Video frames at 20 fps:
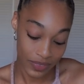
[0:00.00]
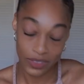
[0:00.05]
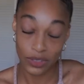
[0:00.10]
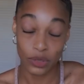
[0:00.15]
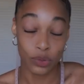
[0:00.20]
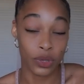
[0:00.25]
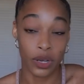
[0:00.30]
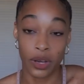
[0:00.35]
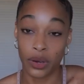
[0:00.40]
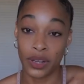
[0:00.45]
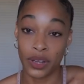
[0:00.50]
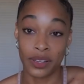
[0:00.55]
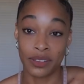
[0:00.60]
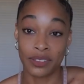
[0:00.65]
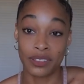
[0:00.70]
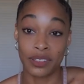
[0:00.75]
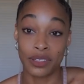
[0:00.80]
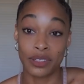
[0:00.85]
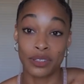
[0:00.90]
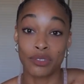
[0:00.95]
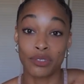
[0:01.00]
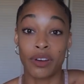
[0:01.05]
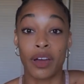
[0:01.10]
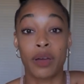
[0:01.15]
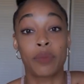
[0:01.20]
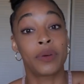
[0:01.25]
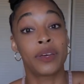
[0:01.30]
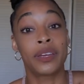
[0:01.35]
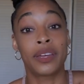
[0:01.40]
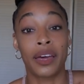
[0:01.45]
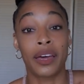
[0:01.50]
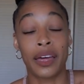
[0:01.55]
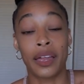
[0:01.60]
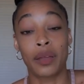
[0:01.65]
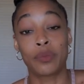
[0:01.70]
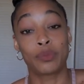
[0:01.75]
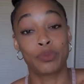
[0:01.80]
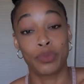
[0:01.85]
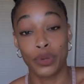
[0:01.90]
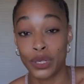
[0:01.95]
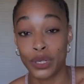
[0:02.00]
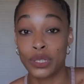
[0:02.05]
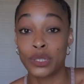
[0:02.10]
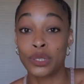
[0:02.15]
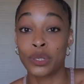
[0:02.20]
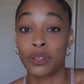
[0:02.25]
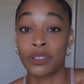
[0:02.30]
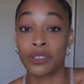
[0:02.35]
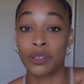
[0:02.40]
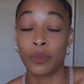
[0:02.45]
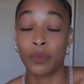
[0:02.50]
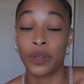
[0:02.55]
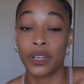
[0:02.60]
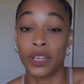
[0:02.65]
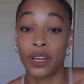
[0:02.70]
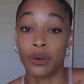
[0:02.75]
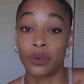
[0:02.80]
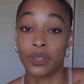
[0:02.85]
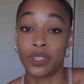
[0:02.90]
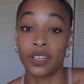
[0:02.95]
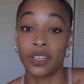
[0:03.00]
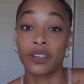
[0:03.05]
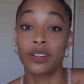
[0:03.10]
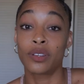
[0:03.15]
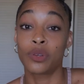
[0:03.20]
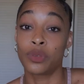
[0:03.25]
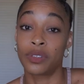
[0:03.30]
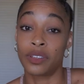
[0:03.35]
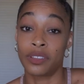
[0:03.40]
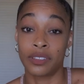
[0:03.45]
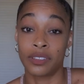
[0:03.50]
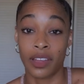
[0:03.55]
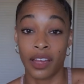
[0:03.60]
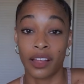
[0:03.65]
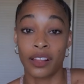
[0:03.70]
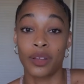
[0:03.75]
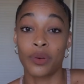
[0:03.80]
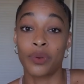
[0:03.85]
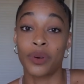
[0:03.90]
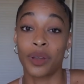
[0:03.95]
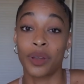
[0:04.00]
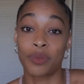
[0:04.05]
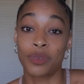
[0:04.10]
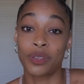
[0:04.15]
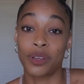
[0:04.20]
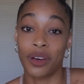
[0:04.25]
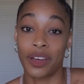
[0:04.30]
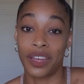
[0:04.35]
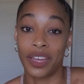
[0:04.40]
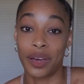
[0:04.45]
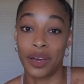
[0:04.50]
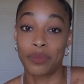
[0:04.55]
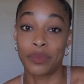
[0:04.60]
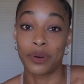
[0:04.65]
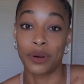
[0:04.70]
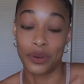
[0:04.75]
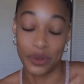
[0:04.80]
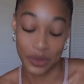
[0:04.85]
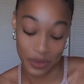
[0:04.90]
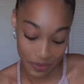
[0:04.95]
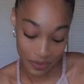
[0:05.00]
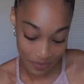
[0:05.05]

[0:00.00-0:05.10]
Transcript: Don't know how else to describe it. I'm pretty sure somebody out there knows exactly what I'm talking about.